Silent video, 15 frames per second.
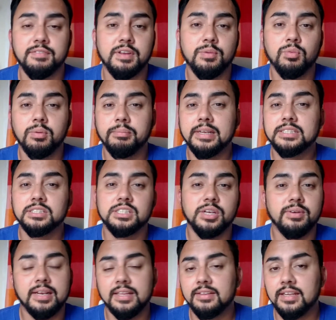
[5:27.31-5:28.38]
If you want me to
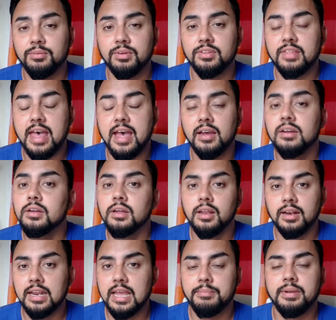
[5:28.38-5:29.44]
do anything with that,
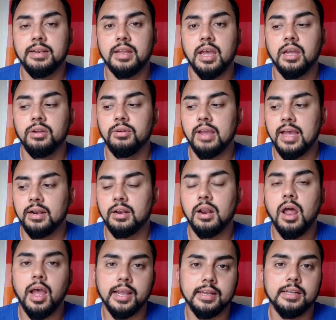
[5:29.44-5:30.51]
let me know
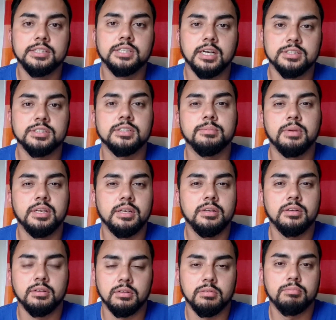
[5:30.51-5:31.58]
and I can adjust them,
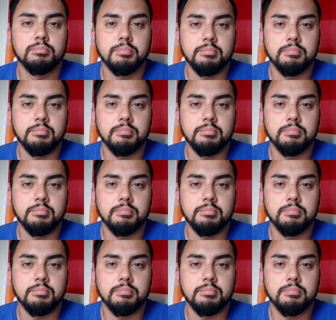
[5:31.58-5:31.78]
and